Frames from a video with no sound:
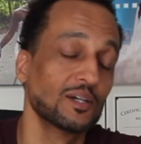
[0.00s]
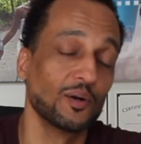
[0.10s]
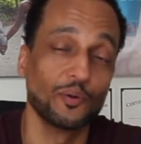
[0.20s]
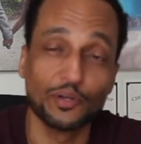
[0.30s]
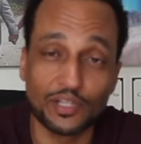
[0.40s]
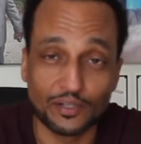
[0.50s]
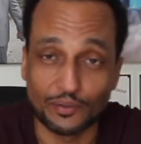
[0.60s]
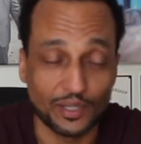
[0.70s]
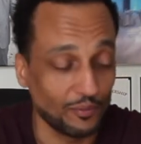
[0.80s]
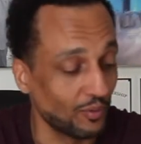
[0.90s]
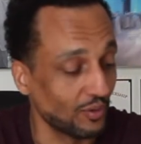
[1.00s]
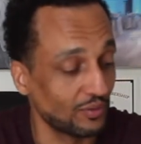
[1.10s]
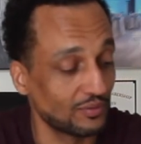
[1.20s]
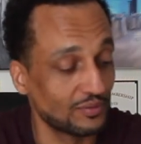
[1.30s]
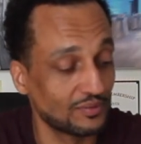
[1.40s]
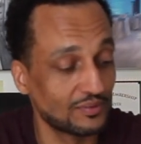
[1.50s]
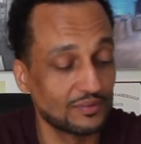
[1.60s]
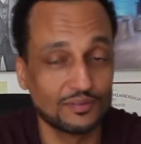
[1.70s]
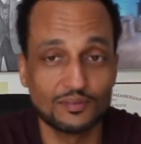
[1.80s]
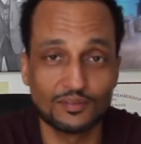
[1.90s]
or the internet world
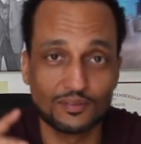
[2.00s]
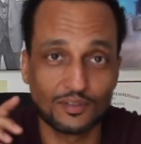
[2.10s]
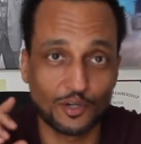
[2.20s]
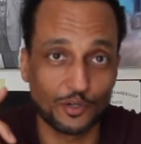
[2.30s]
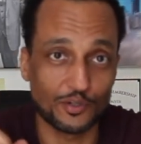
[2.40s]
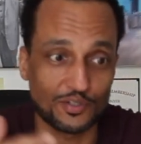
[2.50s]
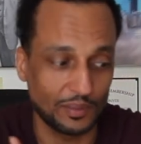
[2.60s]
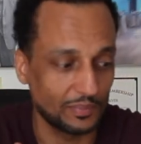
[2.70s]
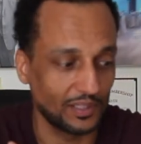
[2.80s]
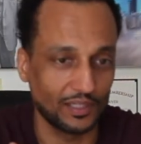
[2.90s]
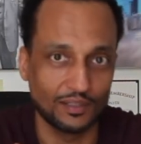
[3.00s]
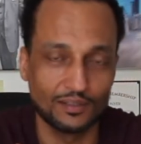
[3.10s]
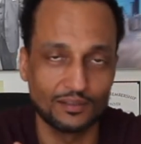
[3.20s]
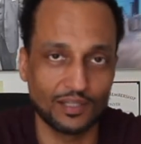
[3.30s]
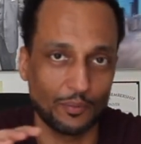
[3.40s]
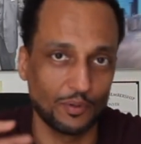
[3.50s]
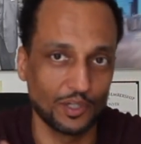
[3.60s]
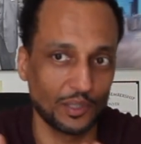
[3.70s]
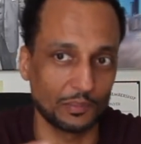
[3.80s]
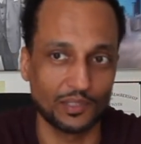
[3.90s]
heard something that will
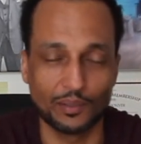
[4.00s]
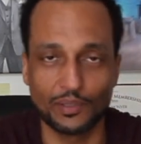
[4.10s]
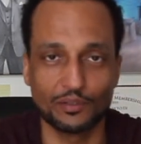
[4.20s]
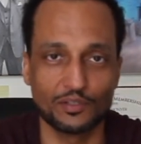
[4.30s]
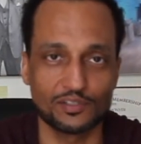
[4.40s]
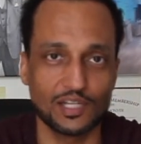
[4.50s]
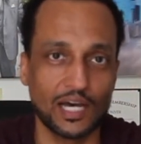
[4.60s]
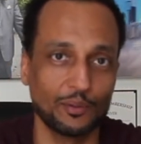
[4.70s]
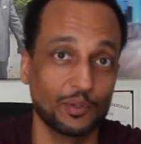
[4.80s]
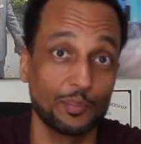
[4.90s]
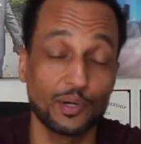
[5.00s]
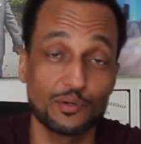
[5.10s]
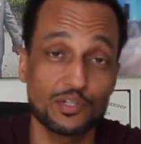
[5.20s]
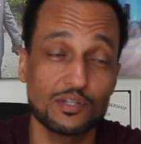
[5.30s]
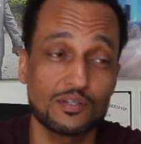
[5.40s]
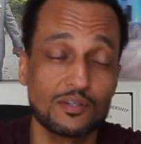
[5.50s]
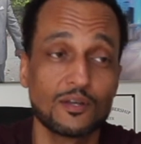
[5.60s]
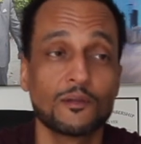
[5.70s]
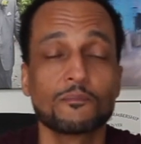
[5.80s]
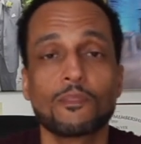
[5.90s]
help them either decide on the purchase
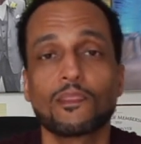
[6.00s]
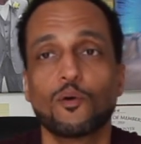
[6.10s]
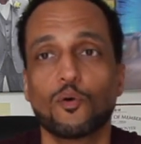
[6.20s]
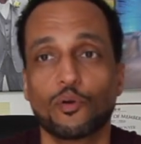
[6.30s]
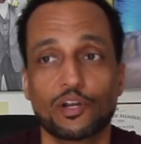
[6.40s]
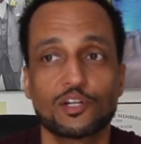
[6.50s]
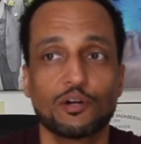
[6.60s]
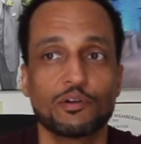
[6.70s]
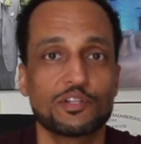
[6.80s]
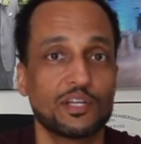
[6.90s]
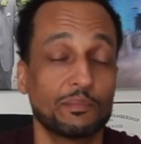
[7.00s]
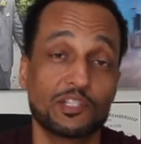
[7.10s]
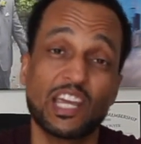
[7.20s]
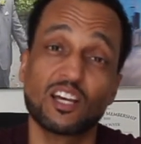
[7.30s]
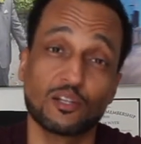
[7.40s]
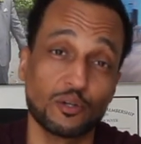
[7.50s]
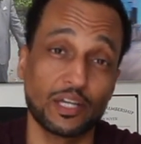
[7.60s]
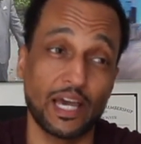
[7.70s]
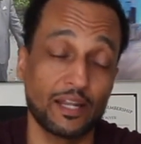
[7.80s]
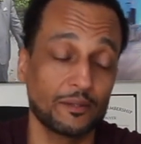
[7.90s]
or encourage them to take a look
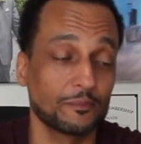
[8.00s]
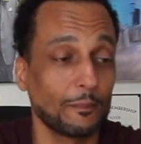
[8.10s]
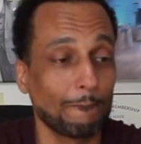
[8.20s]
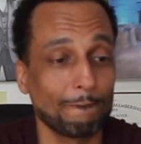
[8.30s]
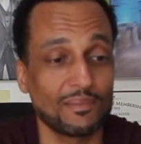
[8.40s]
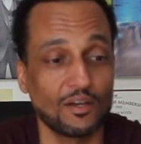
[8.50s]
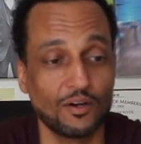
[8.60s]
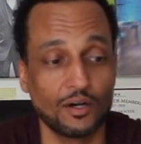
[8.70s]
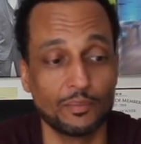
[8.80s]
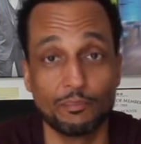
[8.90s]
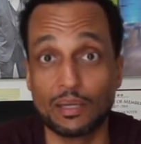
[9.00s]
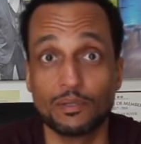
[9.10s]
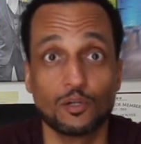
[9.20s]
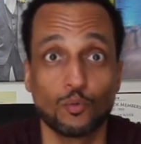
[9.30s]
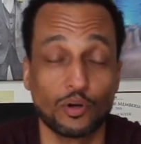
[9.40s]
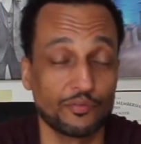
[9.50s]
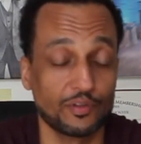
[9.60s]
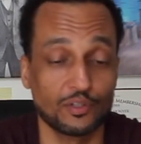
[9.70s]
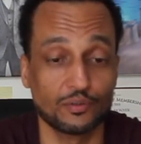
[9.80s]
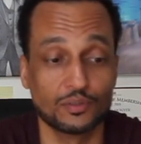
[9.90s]
at it, and maybe it'll work for you.